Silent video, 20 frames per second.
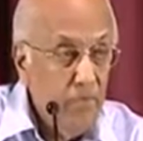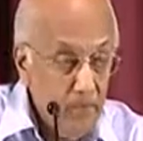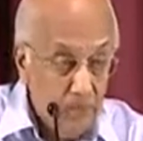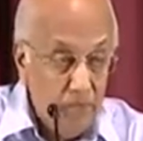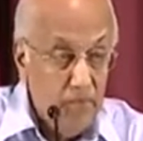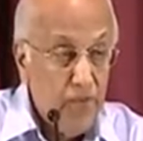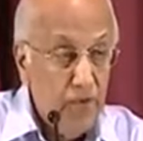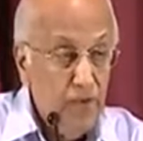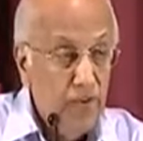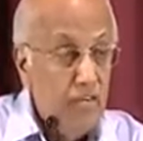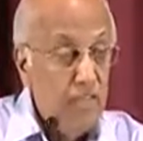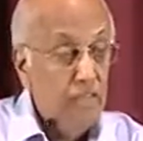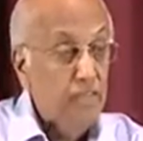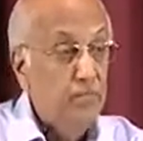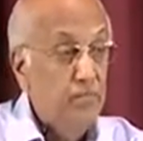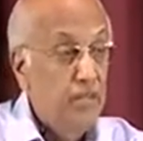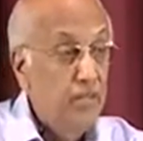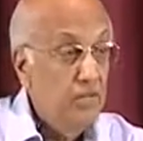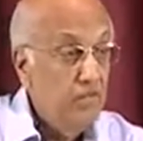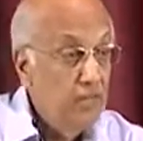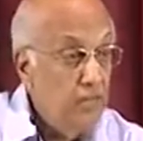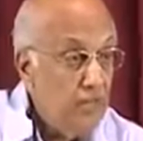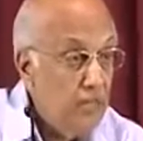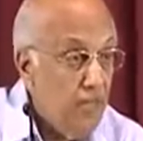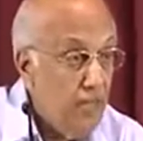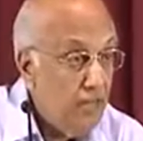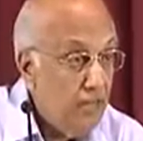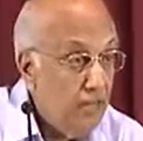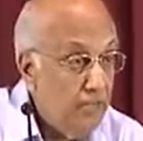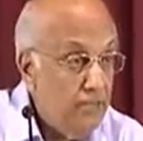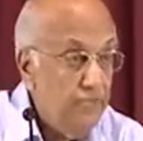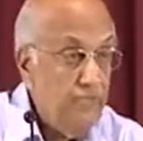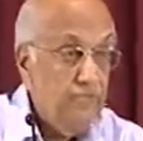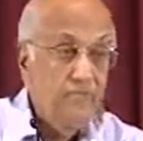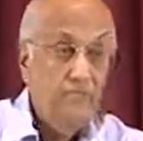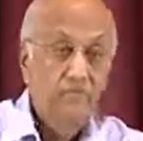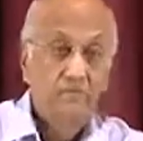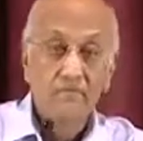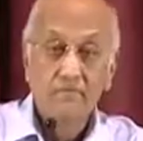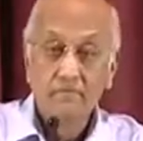but for your husband
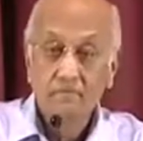himself.